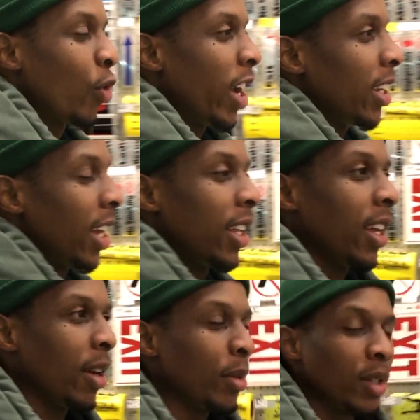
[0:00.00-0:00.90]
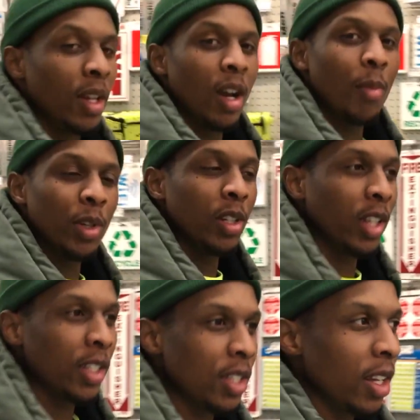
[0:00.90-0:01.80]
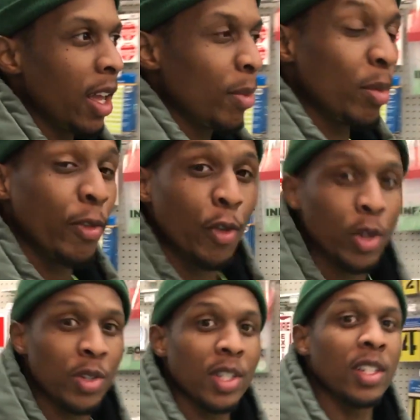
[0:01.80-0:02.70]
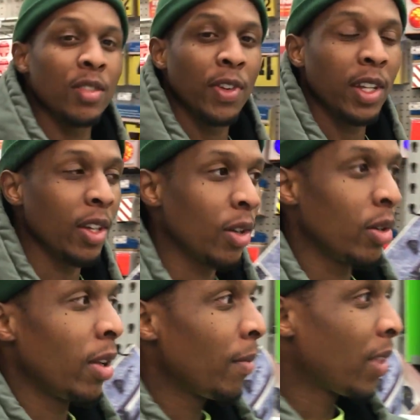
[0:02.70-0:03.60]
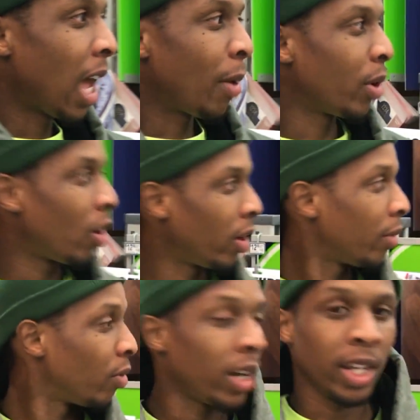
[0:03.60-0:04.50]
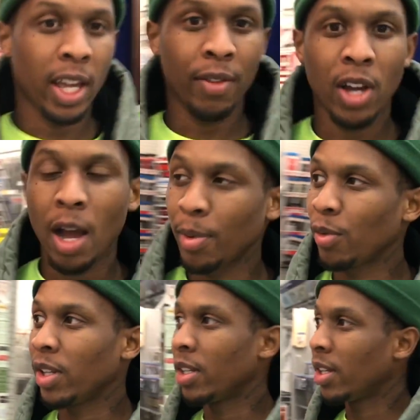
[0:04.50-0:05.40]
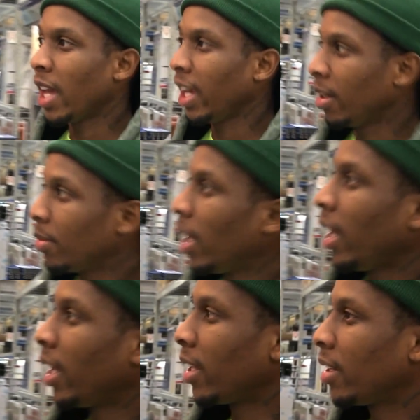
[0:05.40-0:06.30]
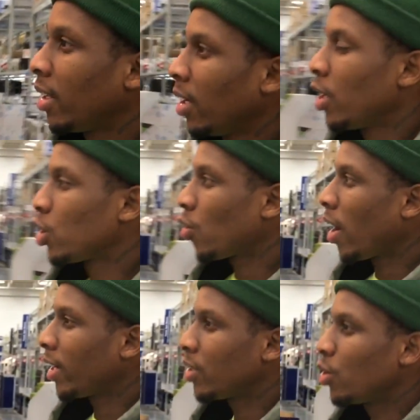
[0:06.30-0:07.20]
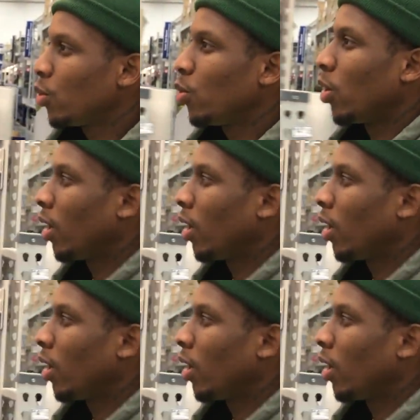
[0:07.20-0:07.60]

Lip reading: granddaddy hammer. I'm gonna look into that. Before you see this video, I would already have copywritten the name and try to